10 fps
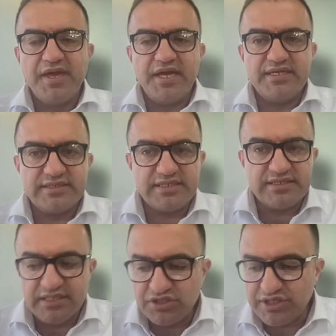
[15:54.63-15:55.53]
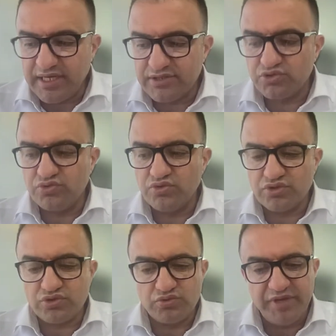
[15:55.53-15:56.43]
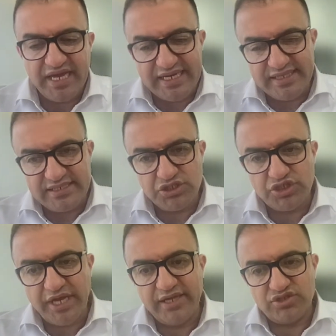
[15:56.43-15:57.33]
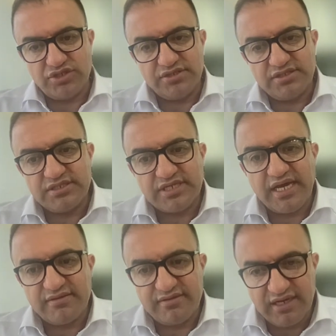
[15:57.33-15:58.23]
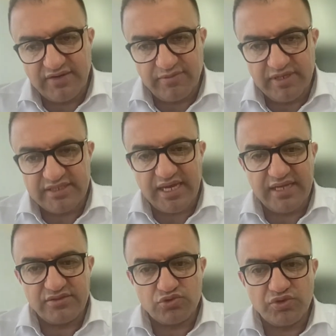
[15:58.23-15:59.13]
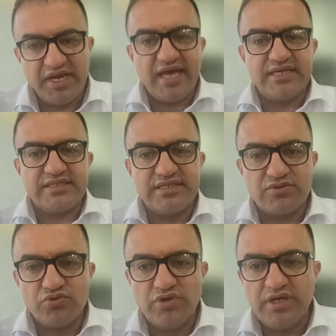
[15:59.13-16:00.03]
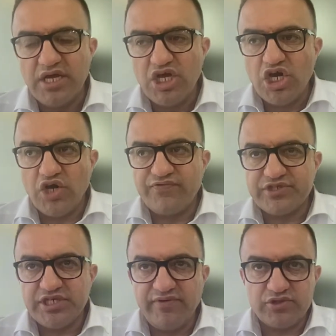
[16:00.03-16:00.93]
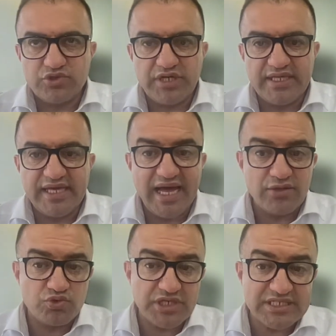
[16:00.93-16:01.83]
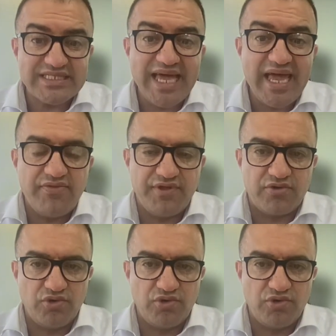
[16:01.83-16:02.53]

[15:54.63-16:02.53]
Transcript: is essential to make this change inside the government and to enhance the role of civil society and to sustain the